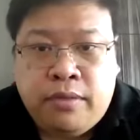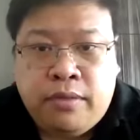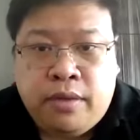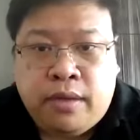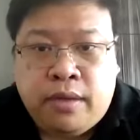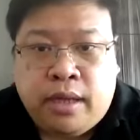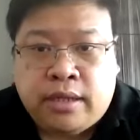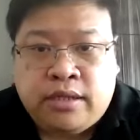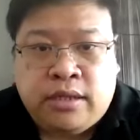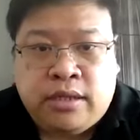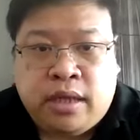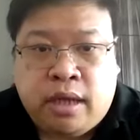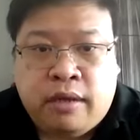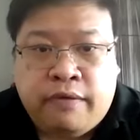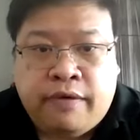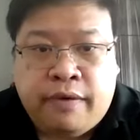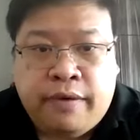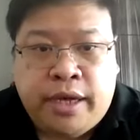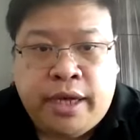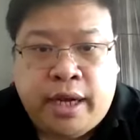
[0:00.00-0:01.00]
that's a
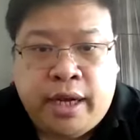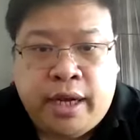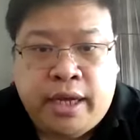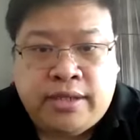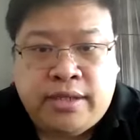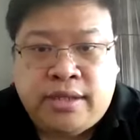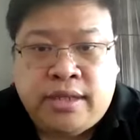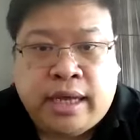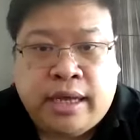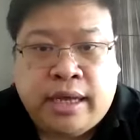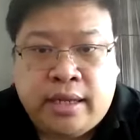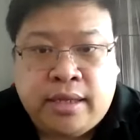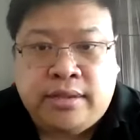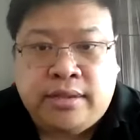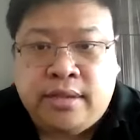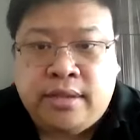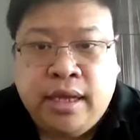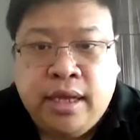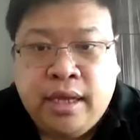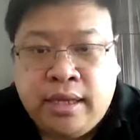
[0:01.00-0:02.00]
very clear
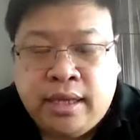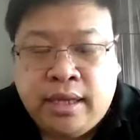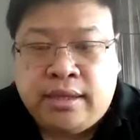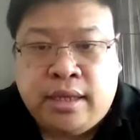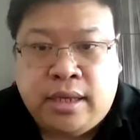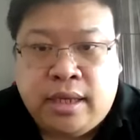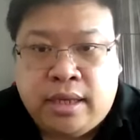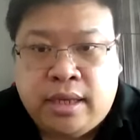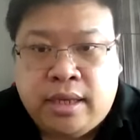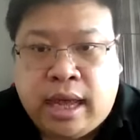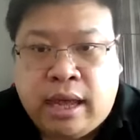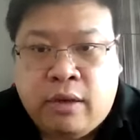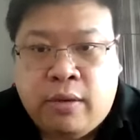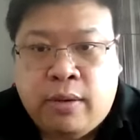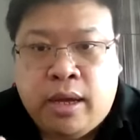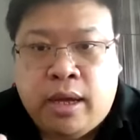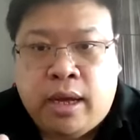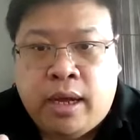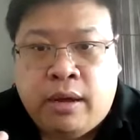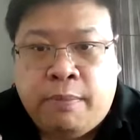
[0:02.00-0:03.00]
status.
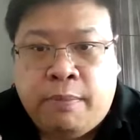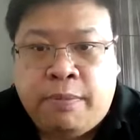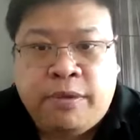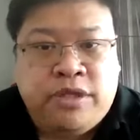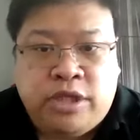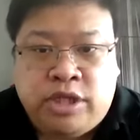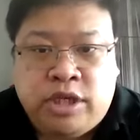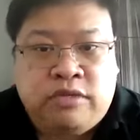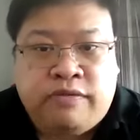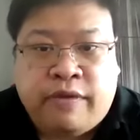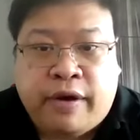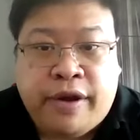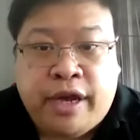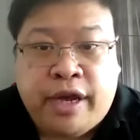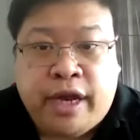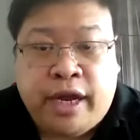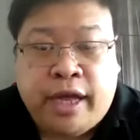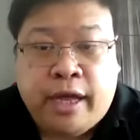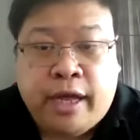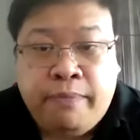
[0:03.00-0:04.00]
Our position is very
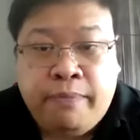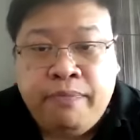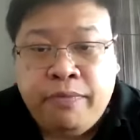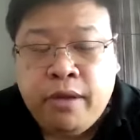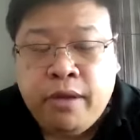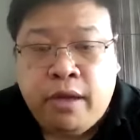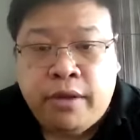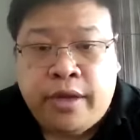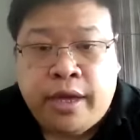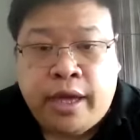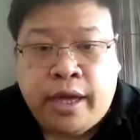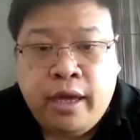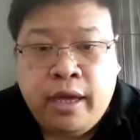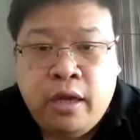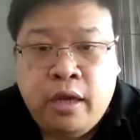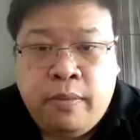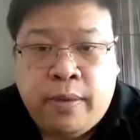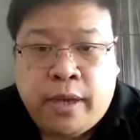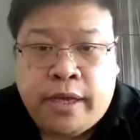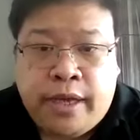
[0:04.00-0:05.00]
clear. Okay,
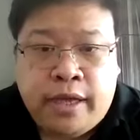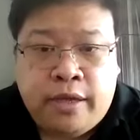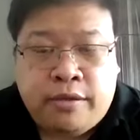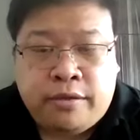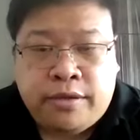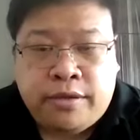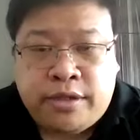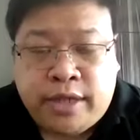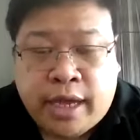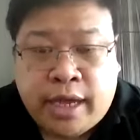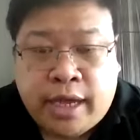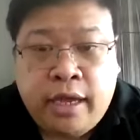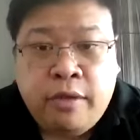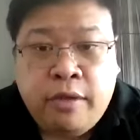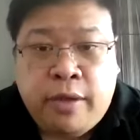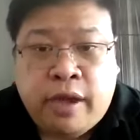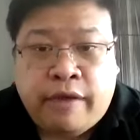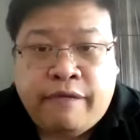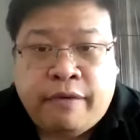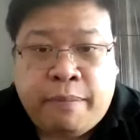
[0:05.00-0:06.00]
we're here to stay.
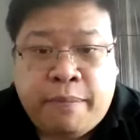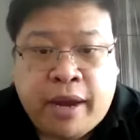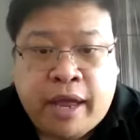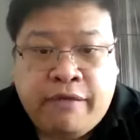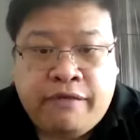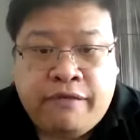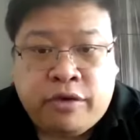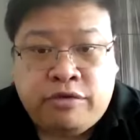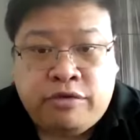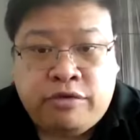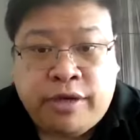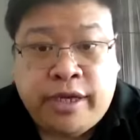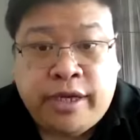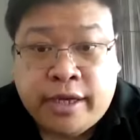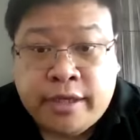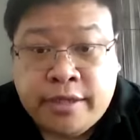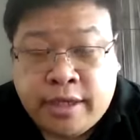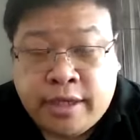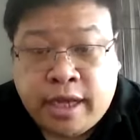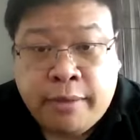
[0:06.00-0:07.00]
We have a plan for 3
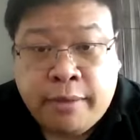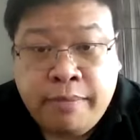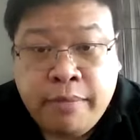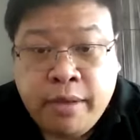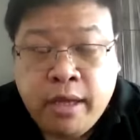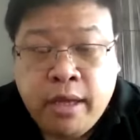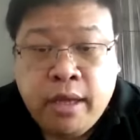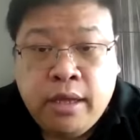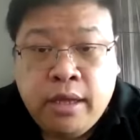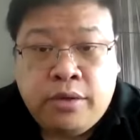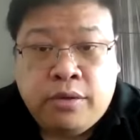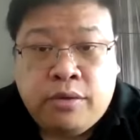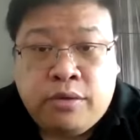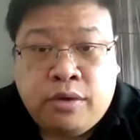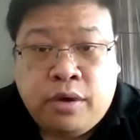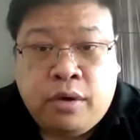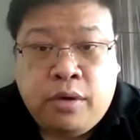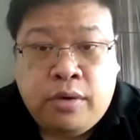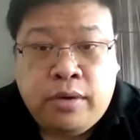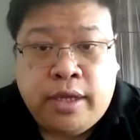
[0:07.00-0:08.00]
years' time to
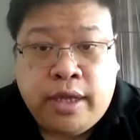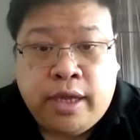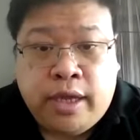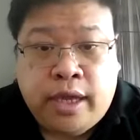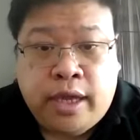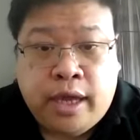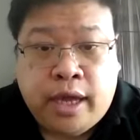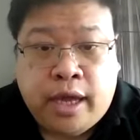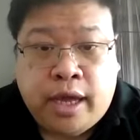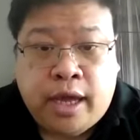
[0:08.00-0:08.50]
grow the